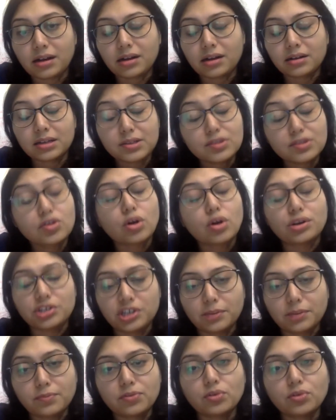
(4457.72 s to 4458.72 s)

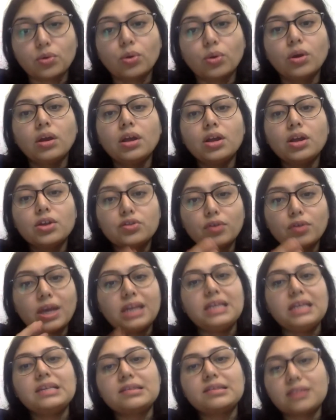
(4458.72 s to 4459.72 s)
consortium. So
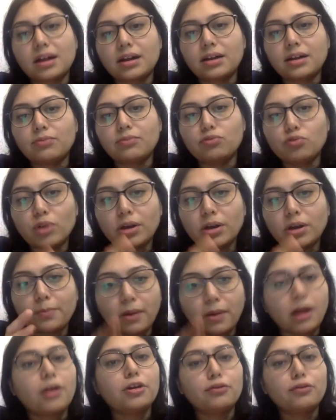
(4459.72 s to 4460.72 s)
any startup who are
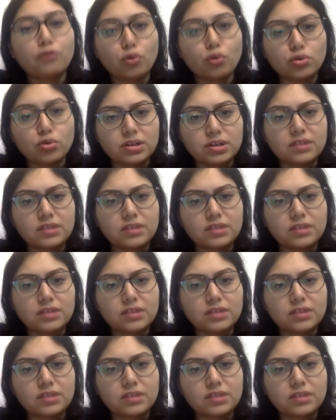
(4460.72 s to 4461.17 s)
part of Ojas,